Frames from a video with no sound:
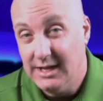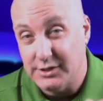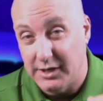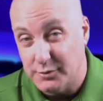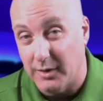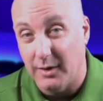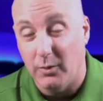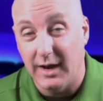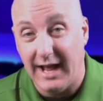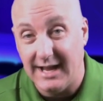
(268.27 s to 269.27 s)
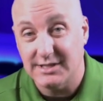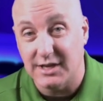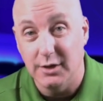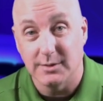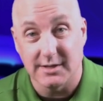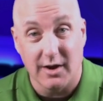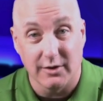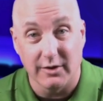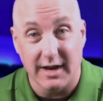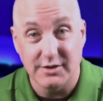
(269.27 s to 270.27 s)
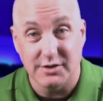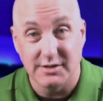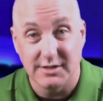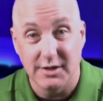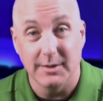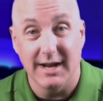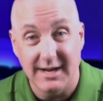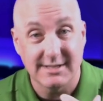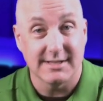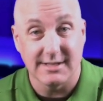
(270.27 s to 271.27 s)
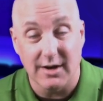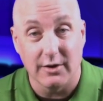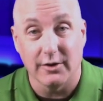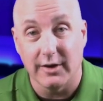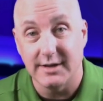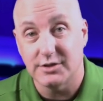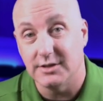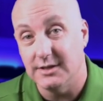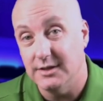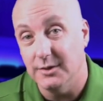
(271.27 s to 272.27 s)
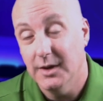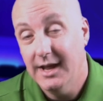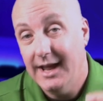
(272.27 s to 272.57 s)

So here's what I want to ask you as a congregation to do, and us as a congregation to do,